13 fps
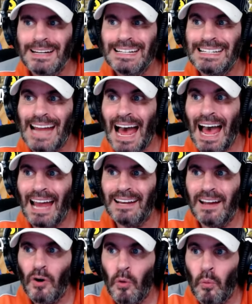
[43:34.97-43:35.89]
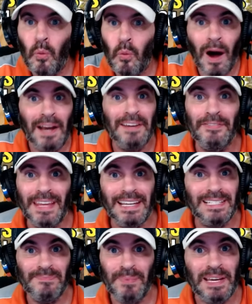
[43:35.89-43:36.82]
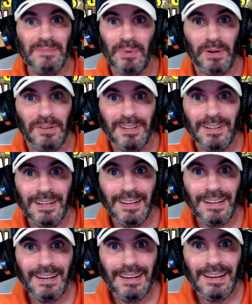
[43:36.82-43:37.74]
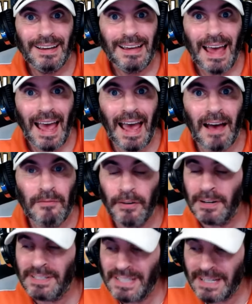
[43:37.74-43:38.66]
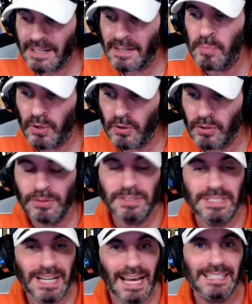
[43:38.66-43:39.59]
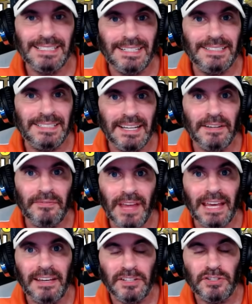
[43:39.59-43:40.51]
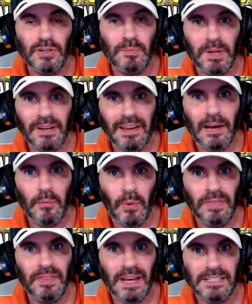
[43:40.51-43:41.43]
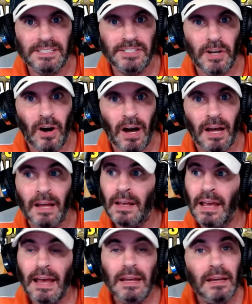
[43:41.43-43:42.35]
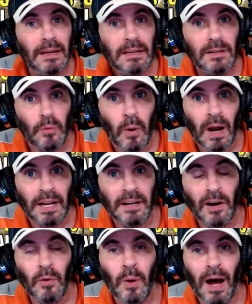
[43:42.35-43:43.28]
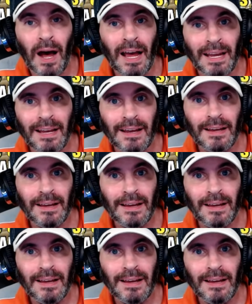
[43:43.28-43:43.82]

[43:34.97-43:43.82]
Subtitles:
Not one of these people ever did a balloon test to see if they can duplicate what they saw. You want to know why?